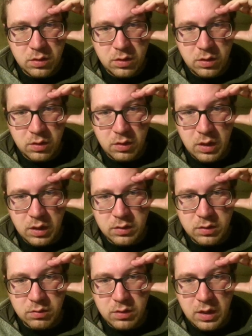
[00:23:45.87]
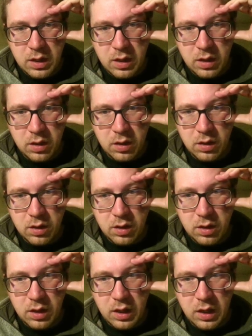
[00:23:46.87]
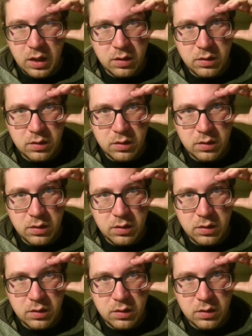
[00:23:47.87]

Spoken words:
Okay, so not a lot,